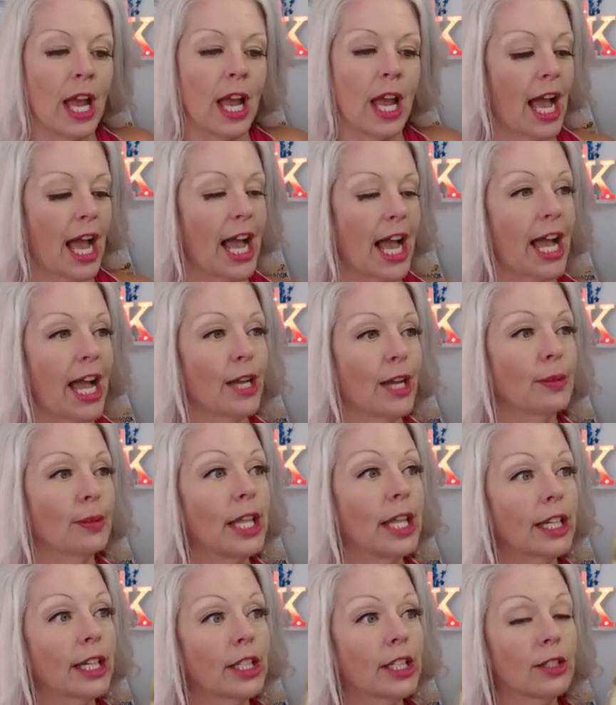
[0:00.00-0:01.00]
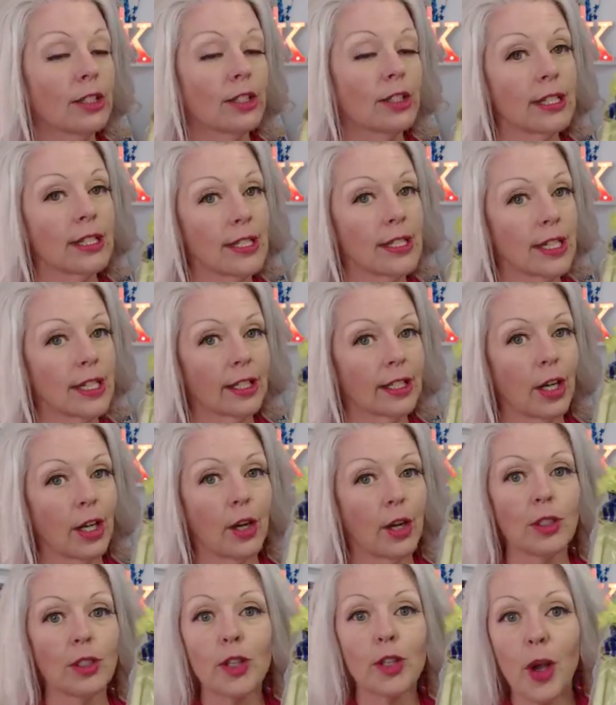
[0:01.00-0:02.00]
I would like you to consider,
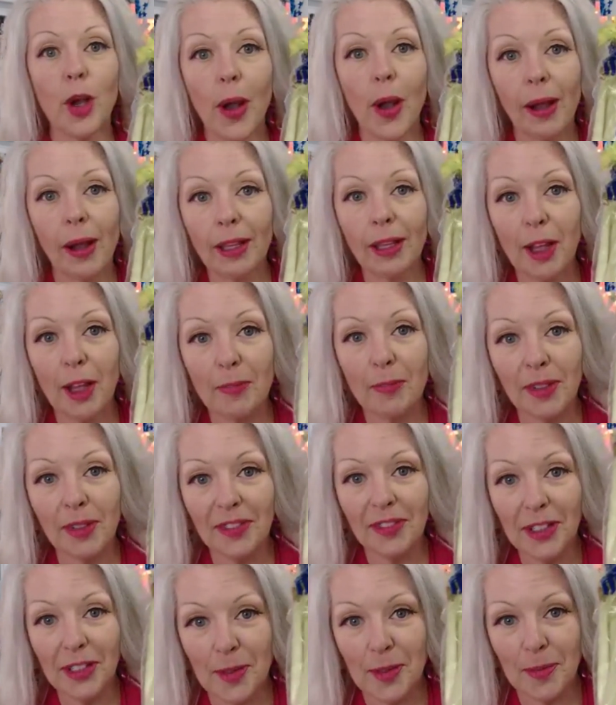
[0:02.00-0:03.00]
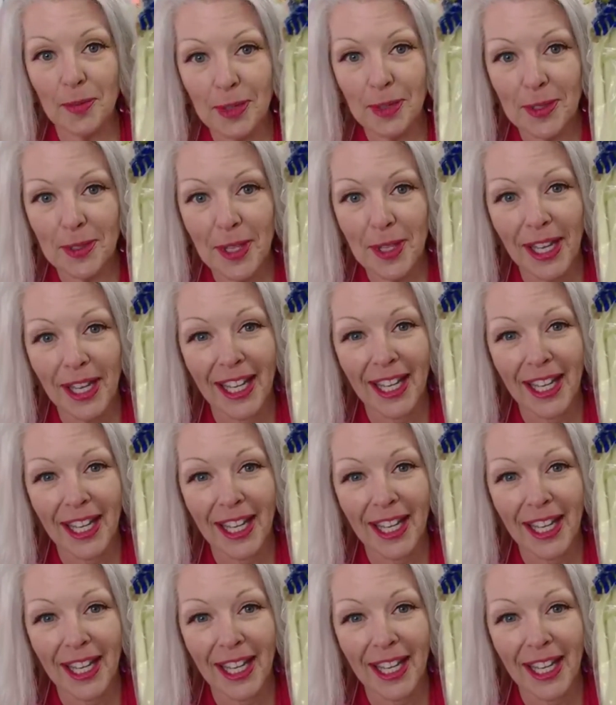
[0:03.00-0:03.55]
oh, you know how I love my vegetables,